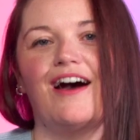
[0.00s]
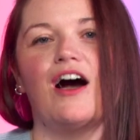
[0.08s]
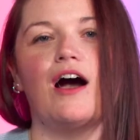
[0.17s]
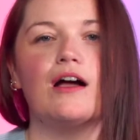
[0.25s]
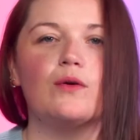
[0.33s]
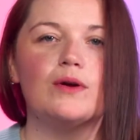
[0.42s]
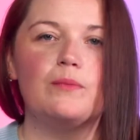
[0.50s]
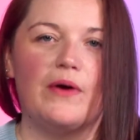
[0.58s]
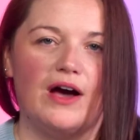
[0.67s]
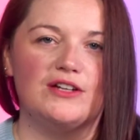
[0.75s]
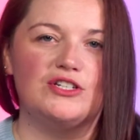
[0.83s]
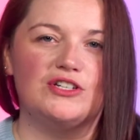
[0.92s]
Awkward
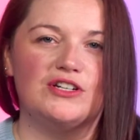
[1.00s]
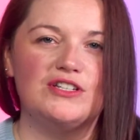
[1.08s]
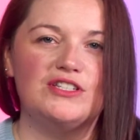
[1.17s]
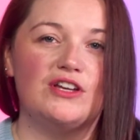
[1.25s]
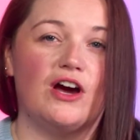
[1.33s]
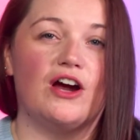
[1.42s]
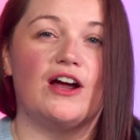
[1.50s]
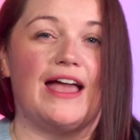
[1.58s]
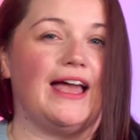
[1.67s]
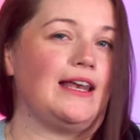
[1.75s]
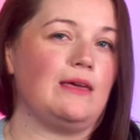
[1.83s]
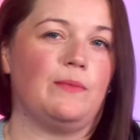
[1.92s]
postures are
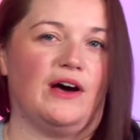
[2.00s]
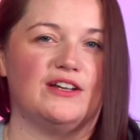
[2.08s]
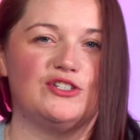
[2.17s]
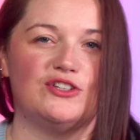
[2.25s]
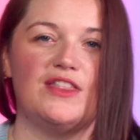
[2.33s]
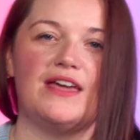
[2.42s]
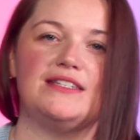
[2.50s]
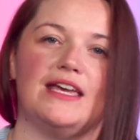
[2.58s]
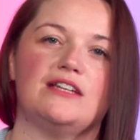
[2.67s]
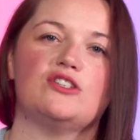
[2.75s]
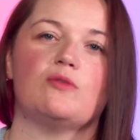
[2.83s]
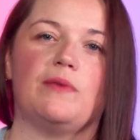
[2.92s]
any posture that
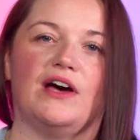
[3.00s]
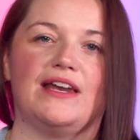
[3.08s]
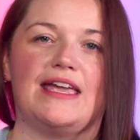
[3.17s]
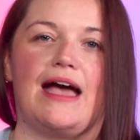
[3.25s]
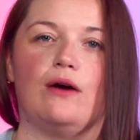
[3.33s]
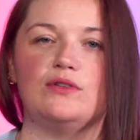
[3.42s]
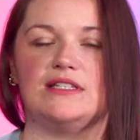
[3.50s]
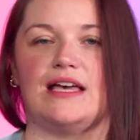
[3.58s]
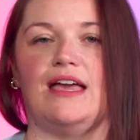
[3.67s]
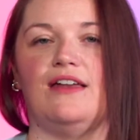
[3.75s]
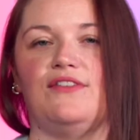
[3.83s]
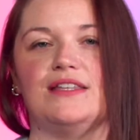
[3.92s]
takes your body
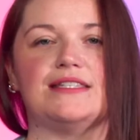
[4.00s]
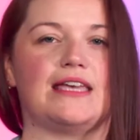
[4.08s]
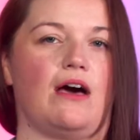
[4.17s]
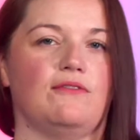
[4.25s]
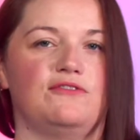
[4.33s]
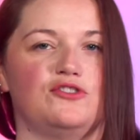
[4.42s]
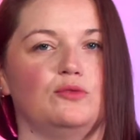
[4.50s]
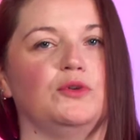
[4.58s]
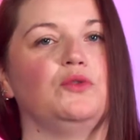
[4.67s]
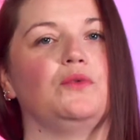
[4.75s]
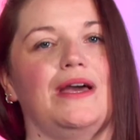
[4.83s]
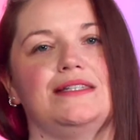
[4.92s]
outside of its
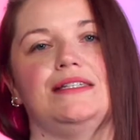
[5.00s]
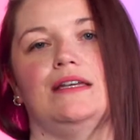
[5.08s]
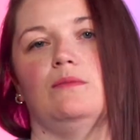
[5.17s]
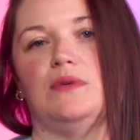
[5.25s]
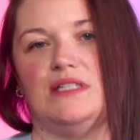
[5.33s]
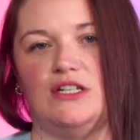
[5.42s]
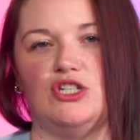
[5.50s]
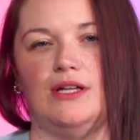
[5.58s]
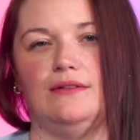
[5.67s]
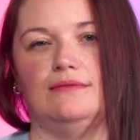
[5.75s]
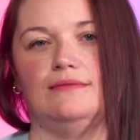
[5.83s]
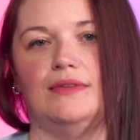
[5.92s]
comfortable resting
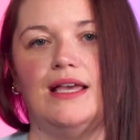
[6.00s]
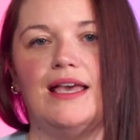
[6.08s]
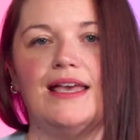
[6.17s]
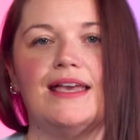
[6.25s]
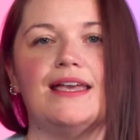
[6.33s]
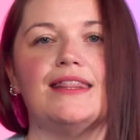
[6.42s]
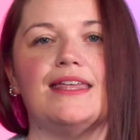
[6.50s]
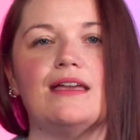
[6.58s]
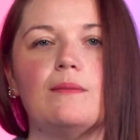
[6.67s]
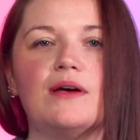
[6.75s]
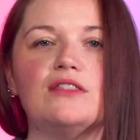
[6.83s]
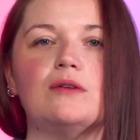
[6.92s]
position. Think
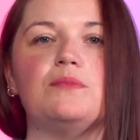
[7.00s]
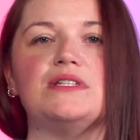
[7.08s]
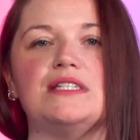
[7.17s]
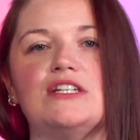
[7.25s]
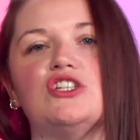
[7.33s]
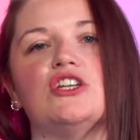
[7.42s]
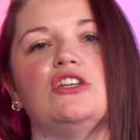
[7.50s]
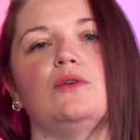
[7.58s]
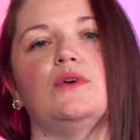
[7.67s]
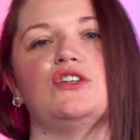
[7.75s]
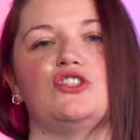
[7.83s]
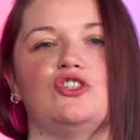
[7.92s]
about the position you
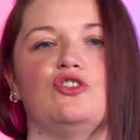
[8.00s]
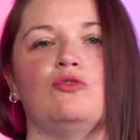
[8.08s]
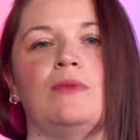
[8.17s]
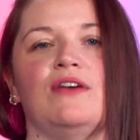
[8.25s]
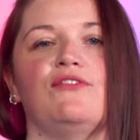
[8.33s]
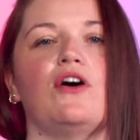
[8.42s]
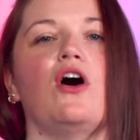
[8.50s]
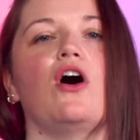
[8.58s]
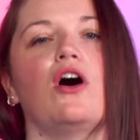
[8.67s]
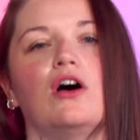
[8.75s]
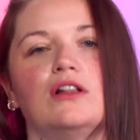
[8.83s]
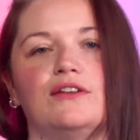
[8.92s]
would assume if
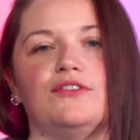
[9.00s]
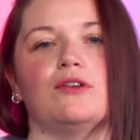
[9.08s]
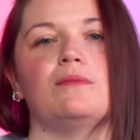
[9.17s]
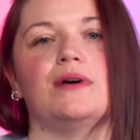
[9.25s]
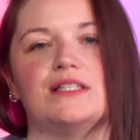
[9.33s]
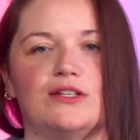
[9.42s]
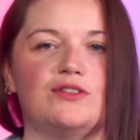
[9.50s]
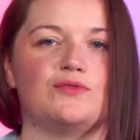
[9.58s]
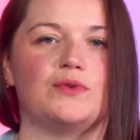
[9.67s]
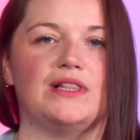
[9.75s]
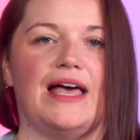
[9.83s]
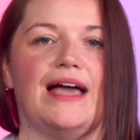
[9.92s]
all of your muscles
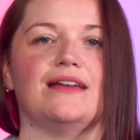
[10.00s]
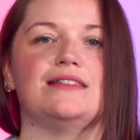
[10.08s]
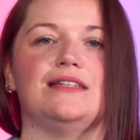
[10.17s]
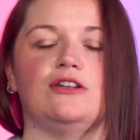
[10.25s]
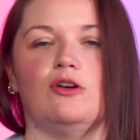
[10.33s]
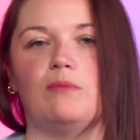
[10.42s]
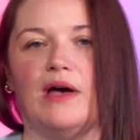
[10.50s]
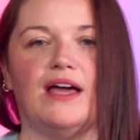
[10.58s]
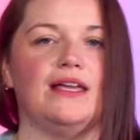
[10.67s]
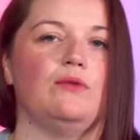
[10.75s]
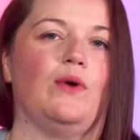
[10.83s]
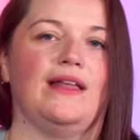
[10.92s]
relaxed and your
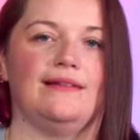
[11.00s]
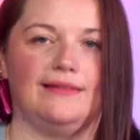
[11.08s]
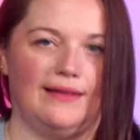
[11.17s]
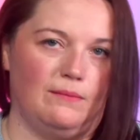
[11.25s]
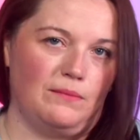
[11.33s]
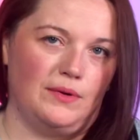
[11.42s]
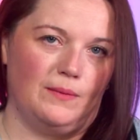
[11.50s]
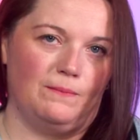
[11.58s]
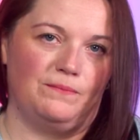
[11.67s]
body went limp.